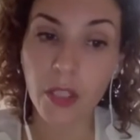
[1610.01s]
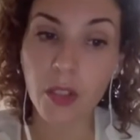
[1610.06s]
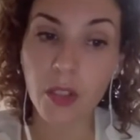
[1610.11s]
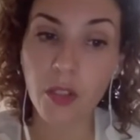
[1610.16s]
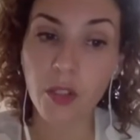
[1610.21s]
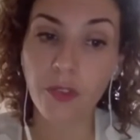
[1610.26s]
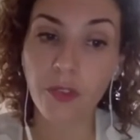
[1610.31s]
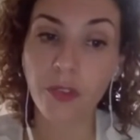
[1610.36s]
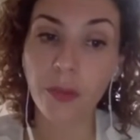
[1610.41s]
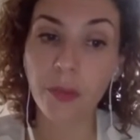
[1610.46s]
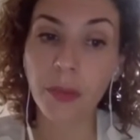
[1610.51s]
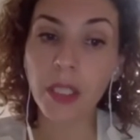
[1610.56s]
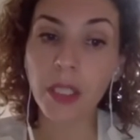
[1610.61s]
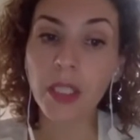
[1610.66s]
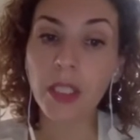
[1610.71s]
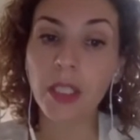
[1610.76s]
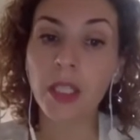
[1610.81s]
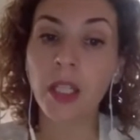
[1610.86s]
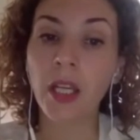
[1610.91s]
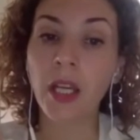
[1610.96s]
And so for
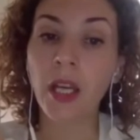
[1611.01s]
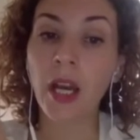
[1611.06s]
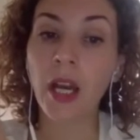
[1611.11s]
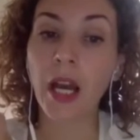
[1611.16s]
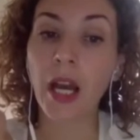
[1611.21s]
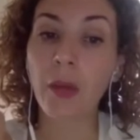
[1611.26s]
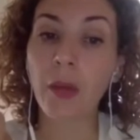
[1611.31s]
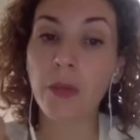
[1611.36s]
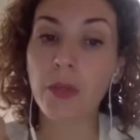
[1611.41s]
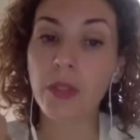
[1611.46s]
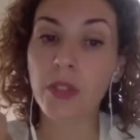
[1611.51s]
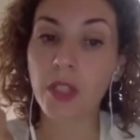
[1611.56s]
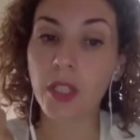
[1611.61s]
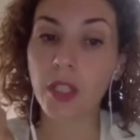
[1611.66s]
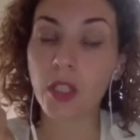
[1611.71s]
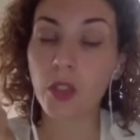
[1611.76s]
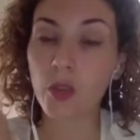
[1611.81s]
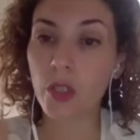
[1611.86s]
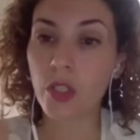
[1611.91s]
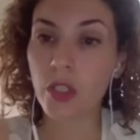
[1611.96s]
me, I was
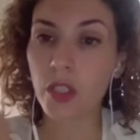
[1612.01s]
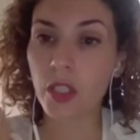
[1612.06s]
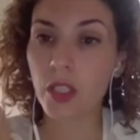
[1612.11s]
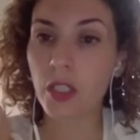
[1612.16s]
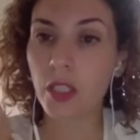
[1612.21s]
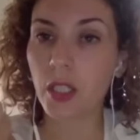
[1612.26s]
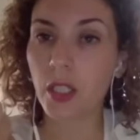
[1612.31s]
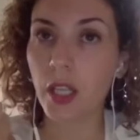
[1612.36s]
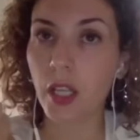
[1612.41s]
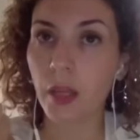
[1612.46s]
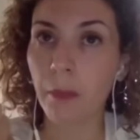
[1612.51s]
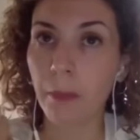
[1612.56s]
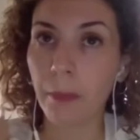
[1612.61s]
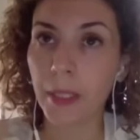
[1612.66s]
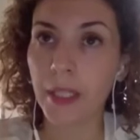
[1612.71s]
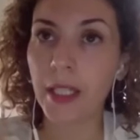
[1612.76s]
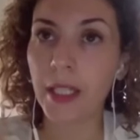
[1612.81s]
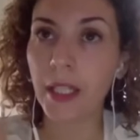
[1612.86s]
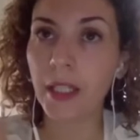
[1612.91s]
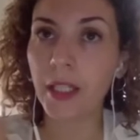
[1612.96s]
interested in
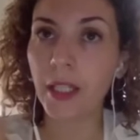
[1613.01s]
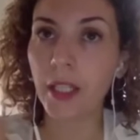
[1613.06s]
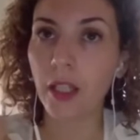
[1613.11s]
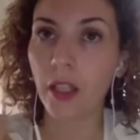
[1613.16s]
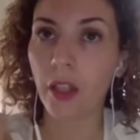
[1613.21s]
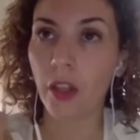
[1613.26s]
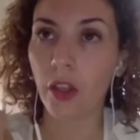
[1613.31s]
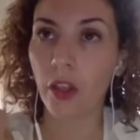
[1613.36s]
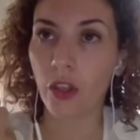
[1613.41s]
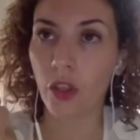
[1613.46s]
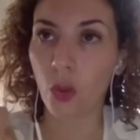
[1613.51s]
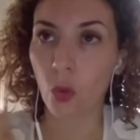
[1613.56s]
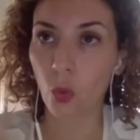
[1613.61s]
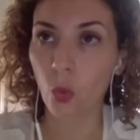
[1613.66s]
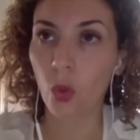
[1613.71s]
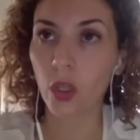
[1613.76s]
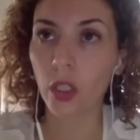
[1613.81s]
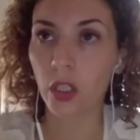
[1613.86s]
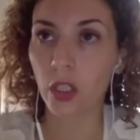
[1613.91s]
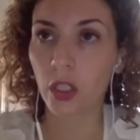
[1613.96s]
beginning the
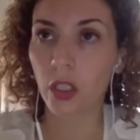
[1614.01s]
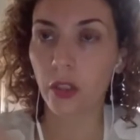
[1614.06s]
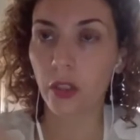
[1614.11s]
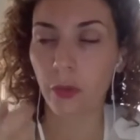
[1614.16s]
work,